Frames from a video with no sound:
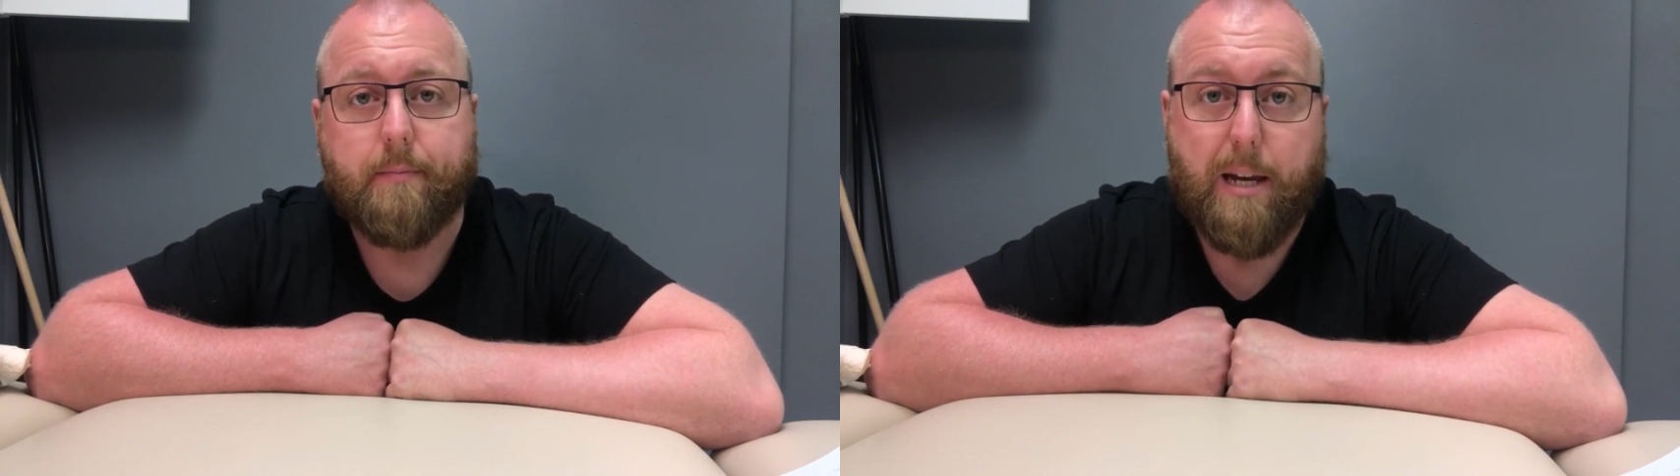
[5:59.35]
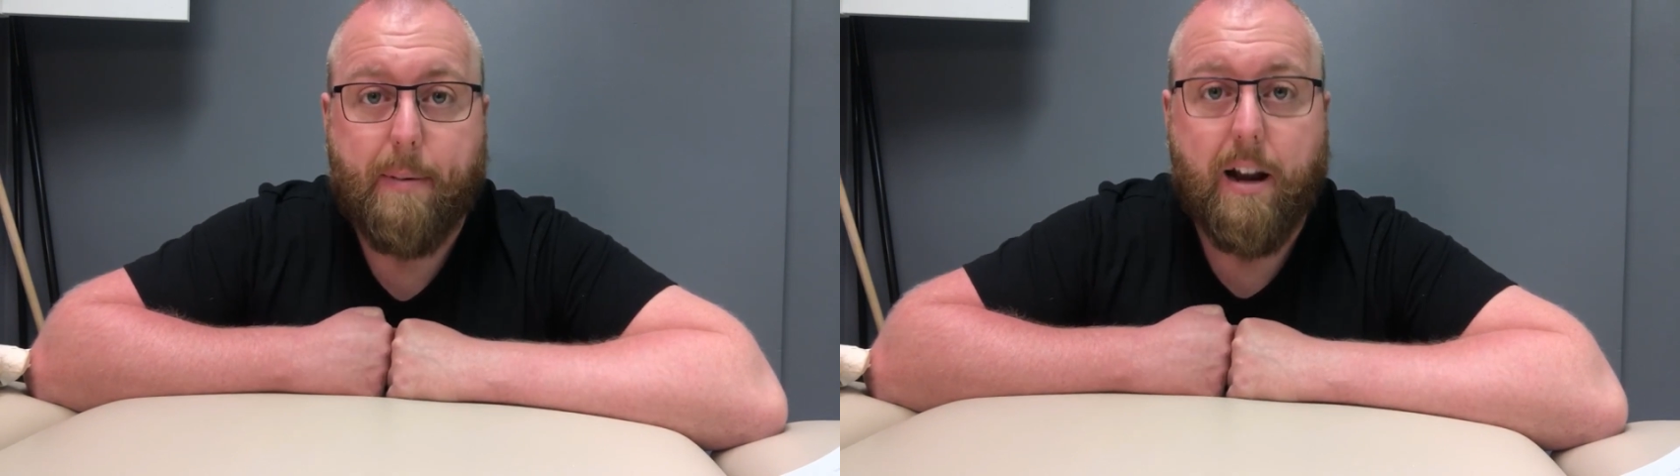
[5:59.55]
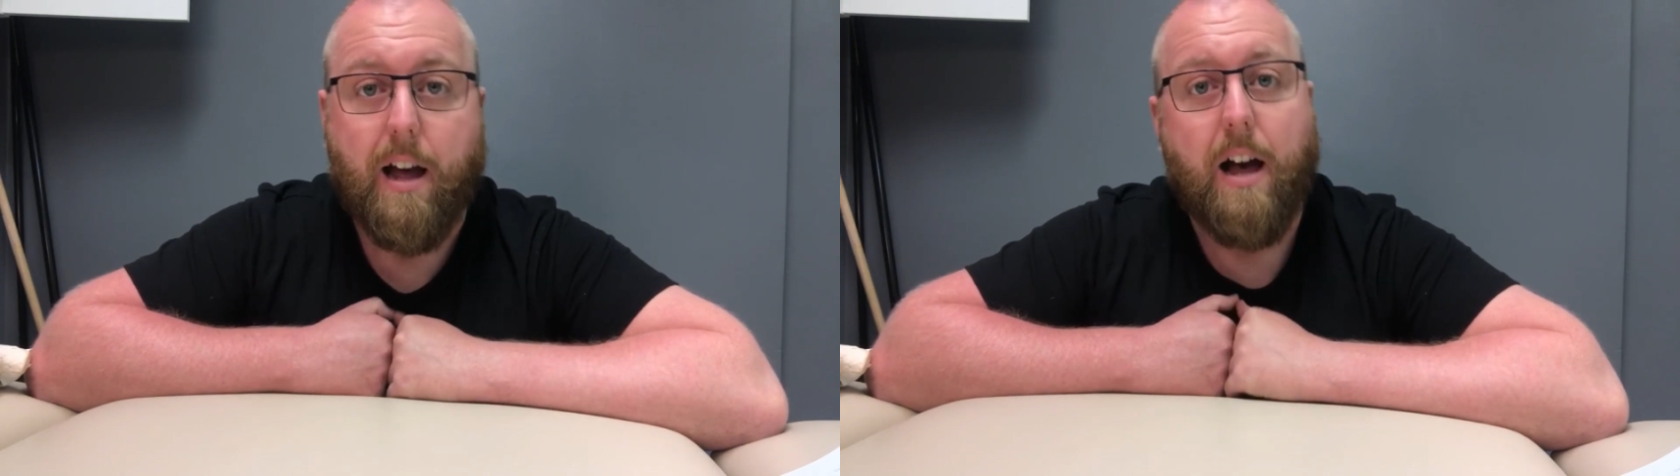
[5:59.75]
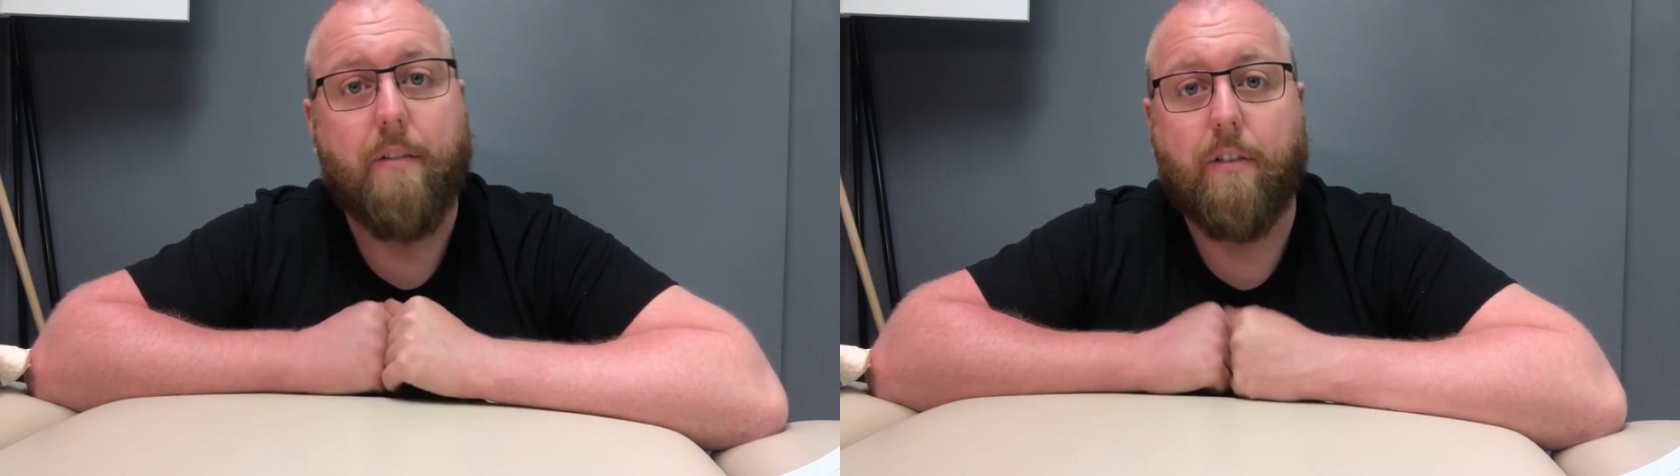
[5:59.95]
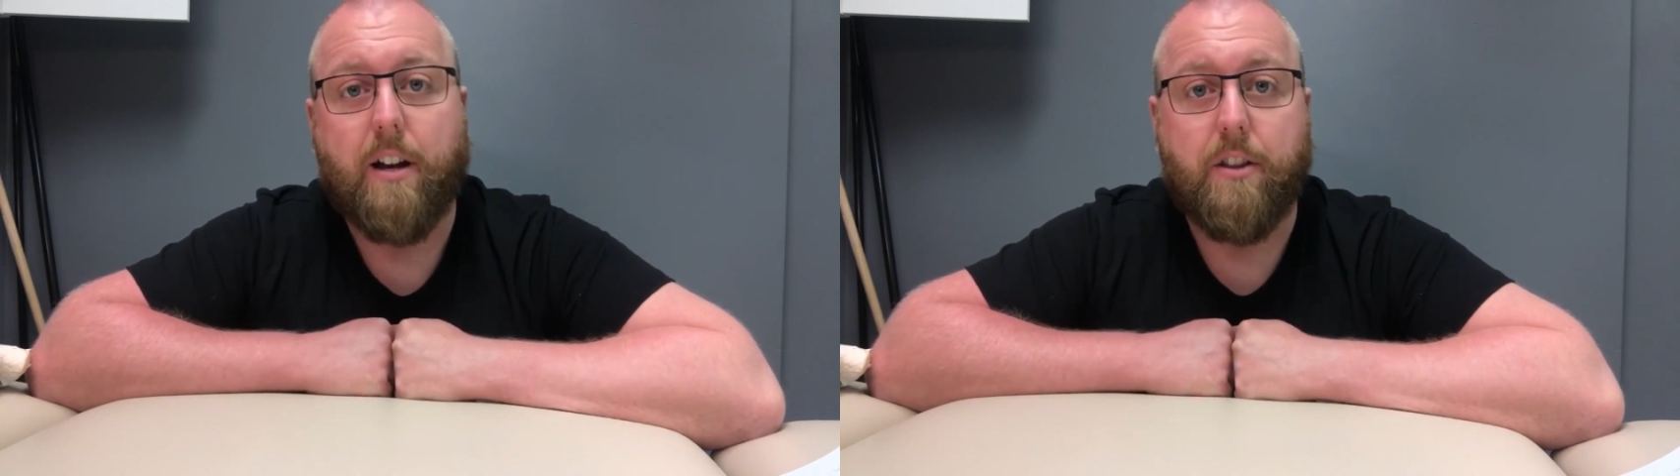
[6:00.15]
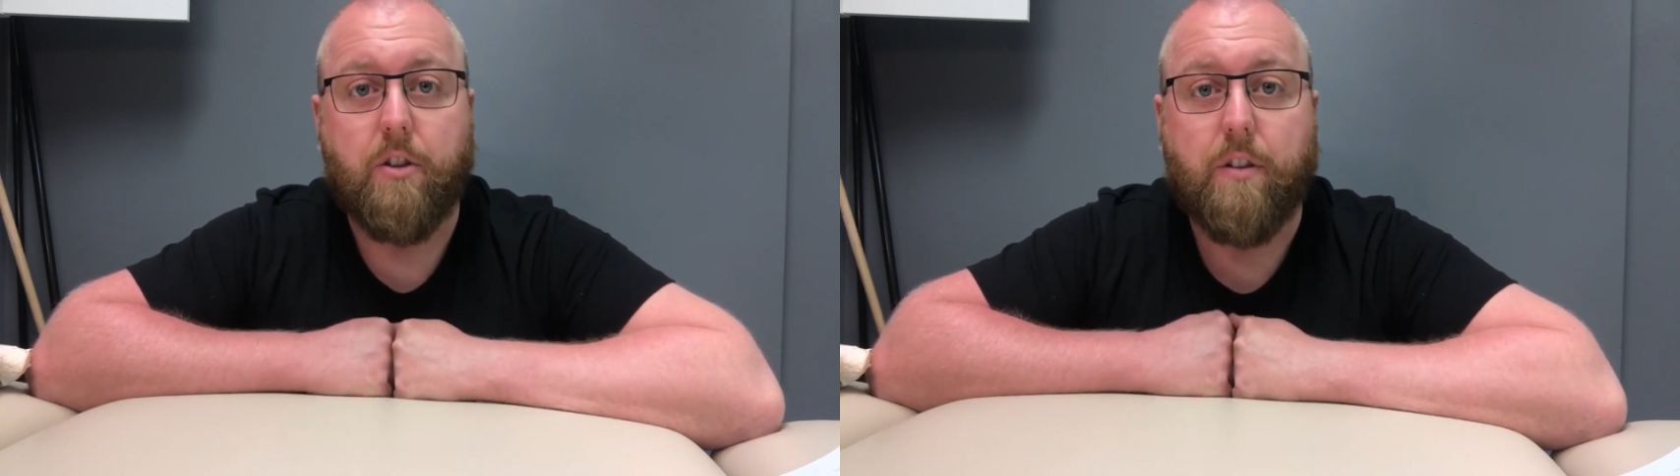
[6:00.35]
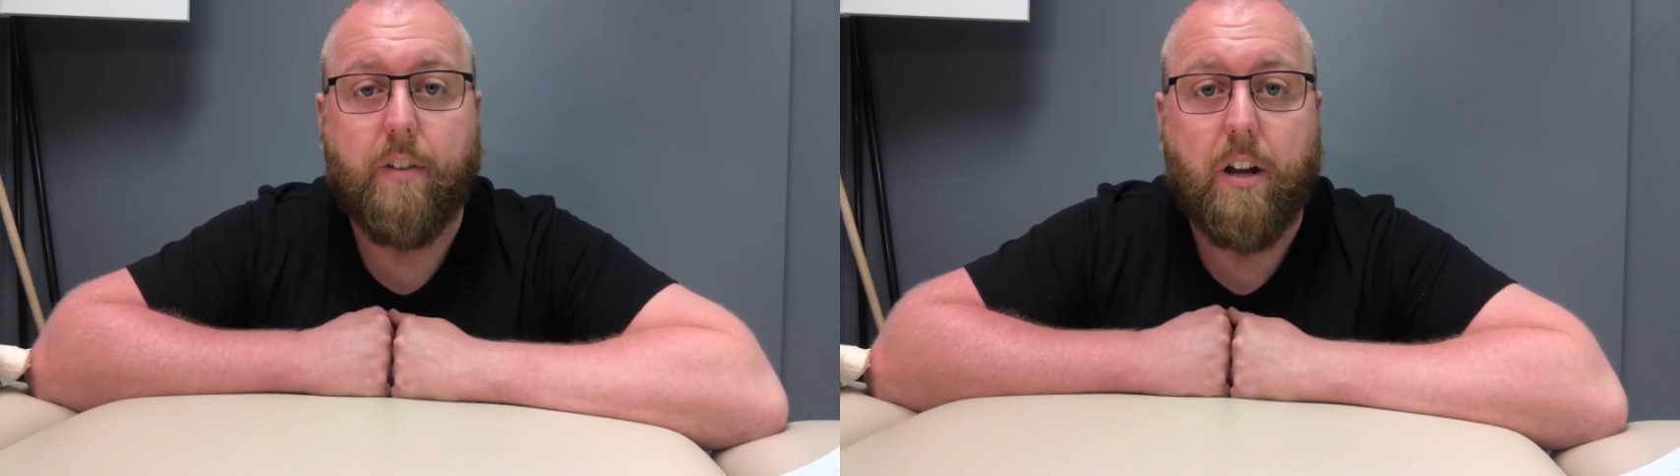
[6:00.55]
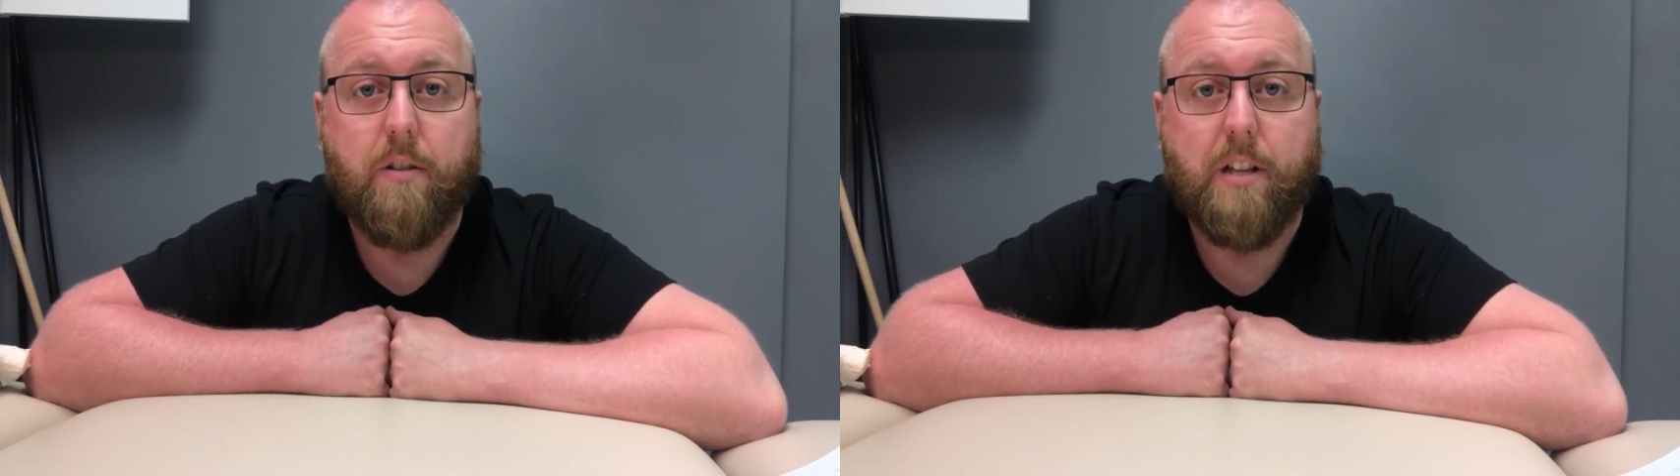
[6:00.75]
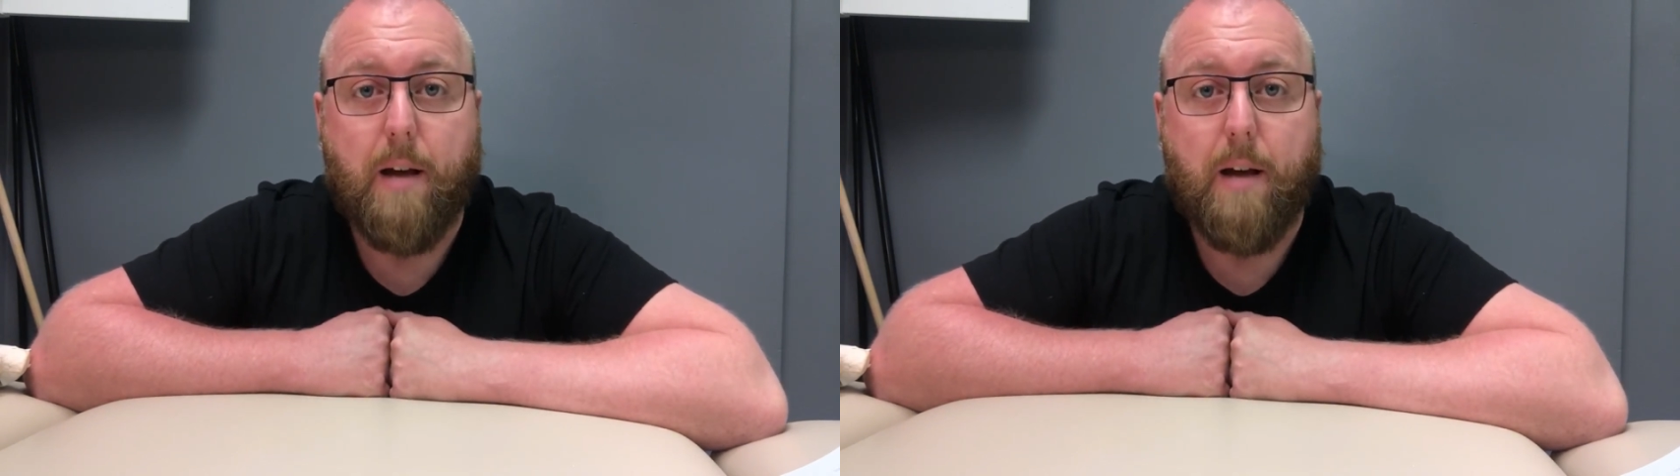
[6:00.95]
Keep an eye out for any of the other videos that